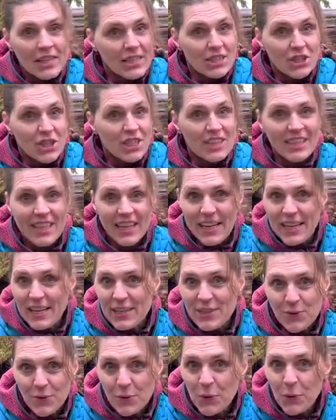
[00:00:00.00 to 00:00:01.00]
is just a
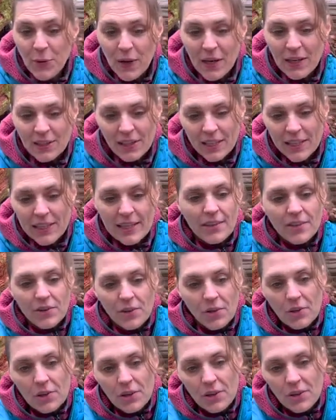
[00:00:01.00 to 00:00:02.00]
screw-on lid. There
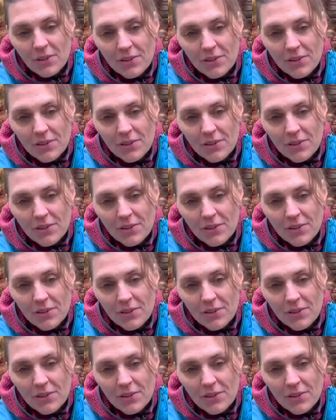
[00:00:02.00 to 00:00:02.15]
are little